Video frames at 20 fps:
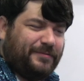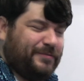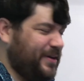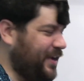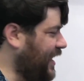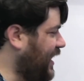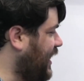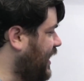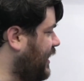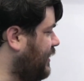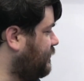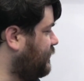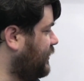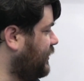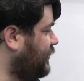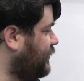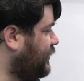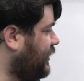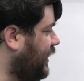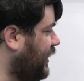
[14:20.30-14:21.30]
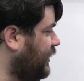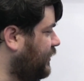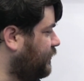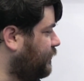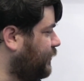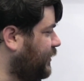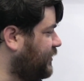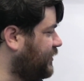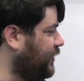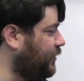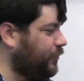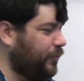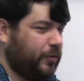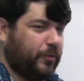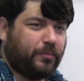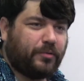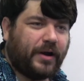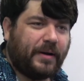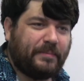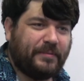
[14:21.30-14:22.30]
we have these kind of
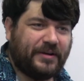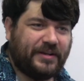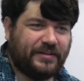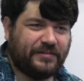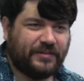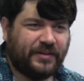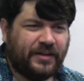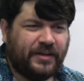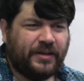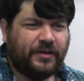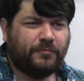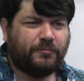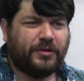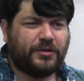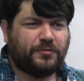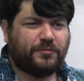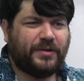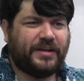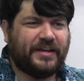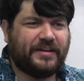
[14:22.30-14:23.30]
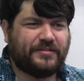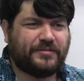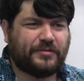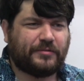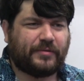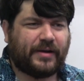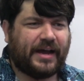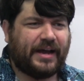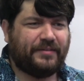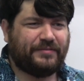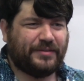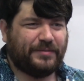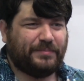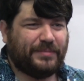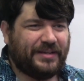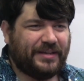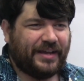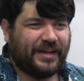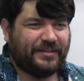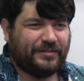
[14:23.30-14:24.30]
material properties, which we had derived
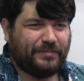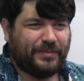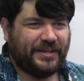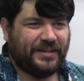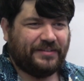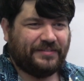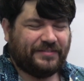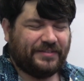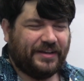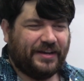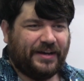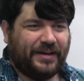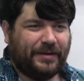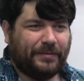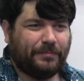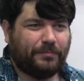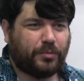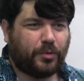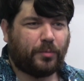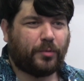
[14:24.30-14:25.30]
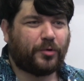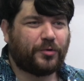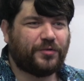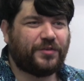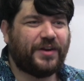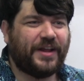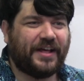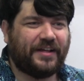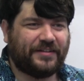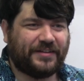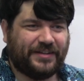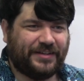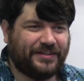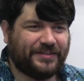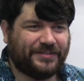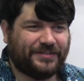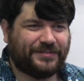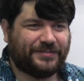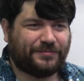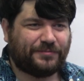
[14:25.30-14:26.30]
as being proportionality
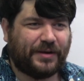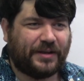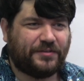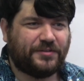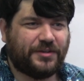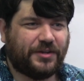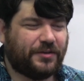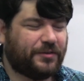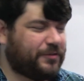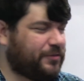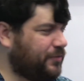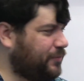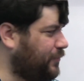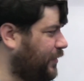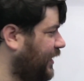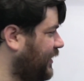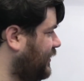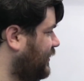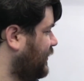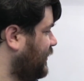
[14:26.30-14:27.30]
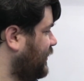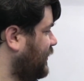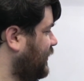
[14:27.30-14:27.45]
ratios, right?